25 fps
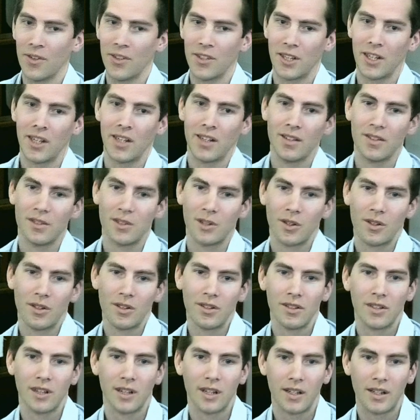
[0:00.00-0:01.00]
seen. Mm. So
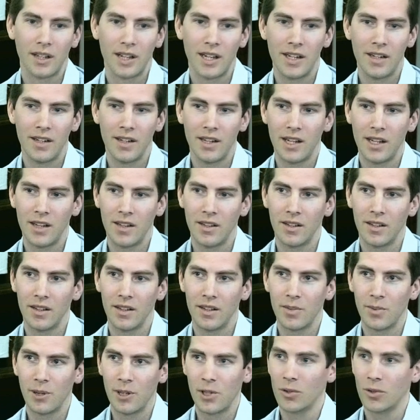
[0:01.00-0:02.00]
it's like in the
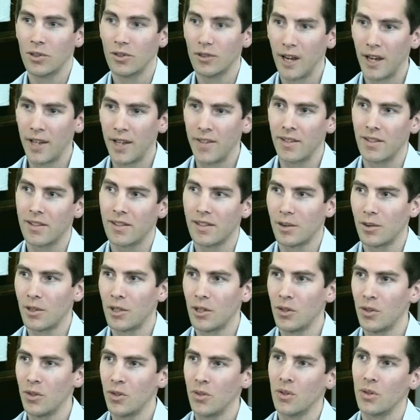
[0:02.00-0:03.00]
special devices that we
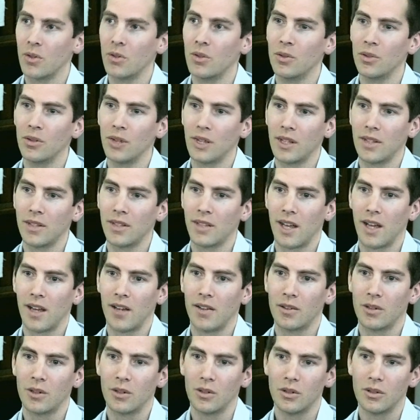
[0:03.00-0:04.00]
use to cool things
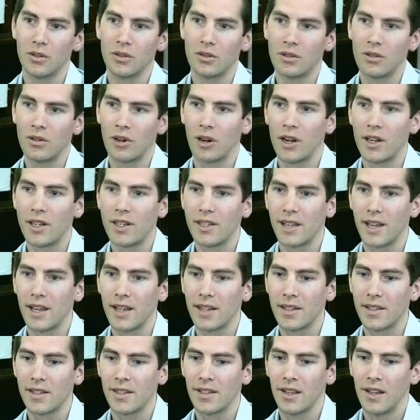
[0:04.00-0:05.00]
down called
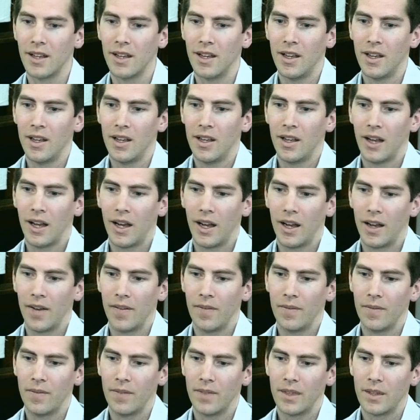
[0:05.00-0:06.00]
cryostats,
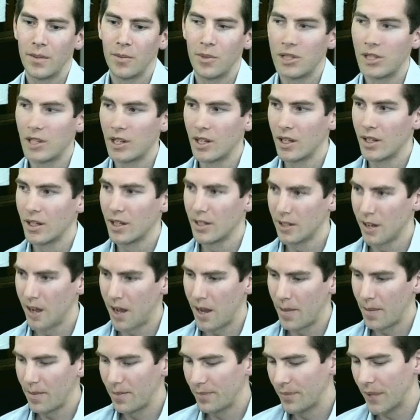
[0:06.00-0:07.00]
the particular
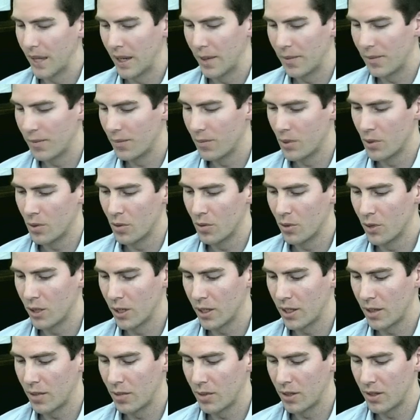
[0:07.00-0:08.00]
type that we were
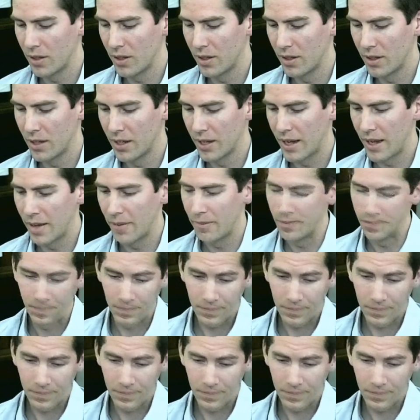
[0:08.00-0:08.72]
working with in the lab,